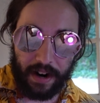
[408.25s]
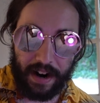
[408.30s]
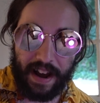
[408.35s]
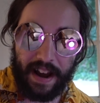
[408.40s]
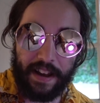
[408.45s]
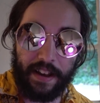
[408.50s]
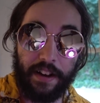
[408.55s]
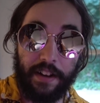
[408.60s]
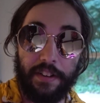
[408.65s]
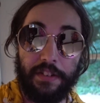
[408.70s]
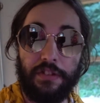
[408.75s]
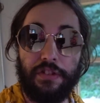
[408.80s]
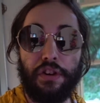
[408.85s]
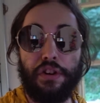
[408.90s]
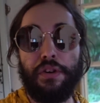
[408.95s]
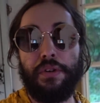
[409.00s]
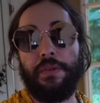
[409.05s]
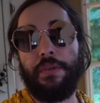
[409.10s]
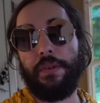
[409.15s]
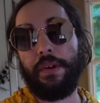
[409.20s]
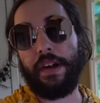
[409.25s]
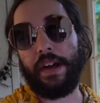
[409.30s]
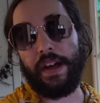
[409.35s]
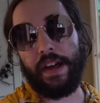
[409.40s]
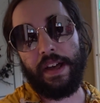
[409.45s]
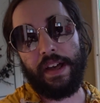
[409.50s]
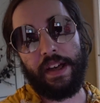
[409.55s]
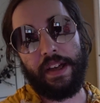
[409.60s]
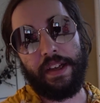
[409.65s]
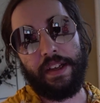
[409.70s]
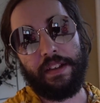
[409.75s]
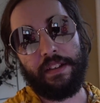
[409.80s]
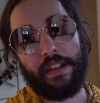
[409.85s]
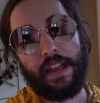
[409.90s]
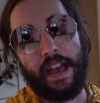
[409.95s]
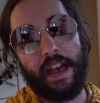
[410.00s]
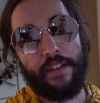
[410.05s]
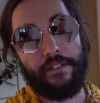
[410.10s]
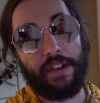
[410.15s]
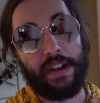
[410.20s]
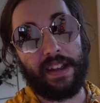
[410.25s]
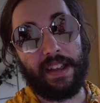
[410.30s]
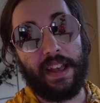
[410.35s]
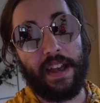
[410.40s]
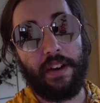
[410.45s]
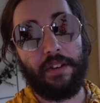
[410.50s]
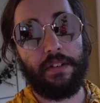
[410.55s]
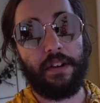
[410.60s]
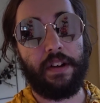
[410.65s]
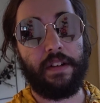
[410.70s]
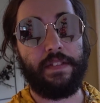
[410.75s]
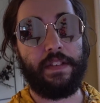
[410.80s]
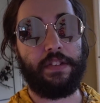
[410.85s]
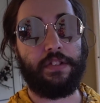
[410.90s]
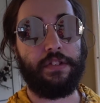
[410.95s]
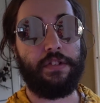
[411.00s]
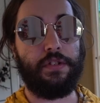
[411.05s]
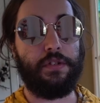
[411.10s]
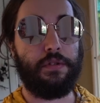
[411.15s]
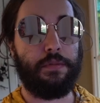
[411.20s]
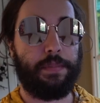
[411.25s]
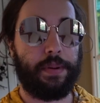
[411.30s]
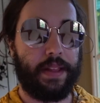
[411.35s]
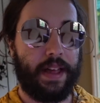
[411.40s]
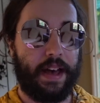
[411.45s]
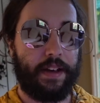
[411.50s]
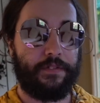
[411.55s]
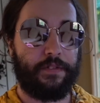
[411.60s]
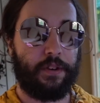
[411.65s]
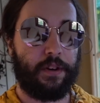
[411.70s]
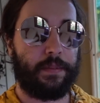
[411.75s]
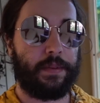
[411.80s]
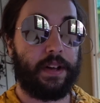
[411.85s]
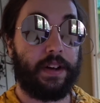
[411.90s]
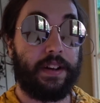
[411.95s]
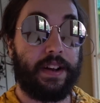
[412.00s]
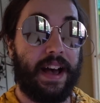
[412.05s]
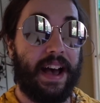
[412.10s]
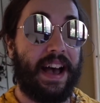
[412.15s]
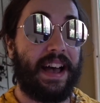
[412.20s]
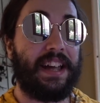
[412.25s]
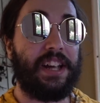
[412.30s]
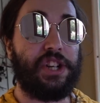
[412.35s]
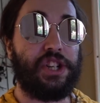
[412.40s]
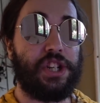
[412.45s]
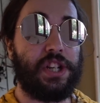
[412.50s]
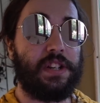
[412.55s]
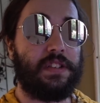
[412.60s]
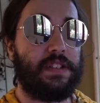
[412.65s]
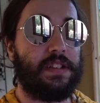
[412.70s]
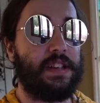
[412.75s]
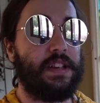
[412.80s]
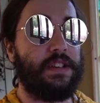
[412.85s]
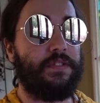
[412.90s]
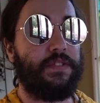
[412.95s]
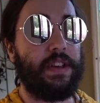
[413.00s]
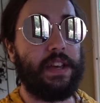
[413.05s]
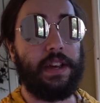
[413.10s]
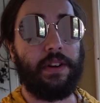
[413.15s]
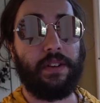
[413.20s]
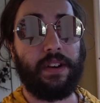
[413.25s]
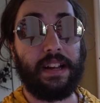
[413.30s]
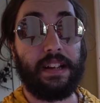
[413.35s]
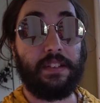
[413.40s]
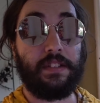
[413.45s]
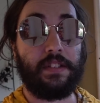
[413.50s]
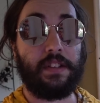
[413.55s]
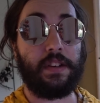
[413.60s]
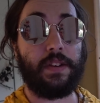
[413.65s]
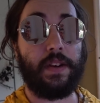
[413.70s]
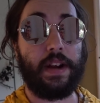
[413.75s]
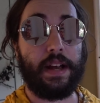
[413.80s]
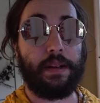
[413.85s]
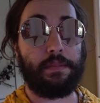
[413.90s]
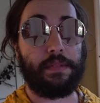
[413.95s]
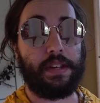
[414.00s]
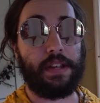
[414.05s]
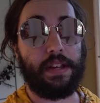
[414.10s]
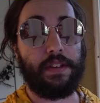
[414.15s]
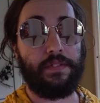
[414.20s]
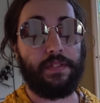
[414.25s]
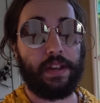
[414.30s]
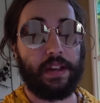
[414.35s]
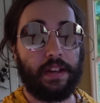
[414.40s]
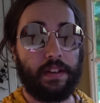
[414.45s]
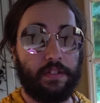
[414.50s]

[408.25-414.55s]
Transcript: I also have an account on this new platform called IGTV, or Instagram TV.